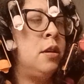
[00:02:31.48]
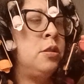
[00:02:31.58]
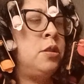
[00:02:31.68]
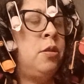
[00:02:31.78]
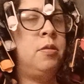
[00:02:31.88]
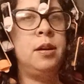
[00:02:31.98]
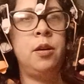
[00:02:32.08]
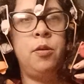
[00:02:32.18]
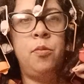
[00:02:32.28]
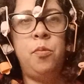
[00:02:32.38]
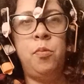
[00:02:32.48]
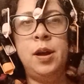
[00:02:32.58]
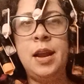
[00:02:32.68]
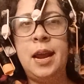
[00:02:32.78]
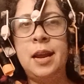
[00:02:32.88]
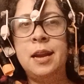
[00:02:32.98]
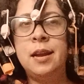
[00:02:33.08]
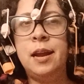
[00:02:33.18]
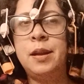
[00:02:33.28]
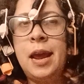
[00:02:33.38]
So one-handed,
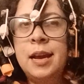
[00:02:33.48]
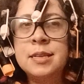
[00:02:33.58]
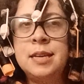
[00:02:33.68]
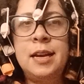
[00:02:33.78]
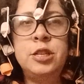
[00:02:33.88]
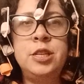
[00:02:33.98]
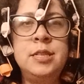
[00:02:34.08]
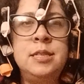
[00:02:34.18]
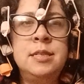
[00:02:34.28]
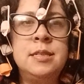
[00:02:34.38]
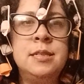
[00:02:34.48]
I take a section,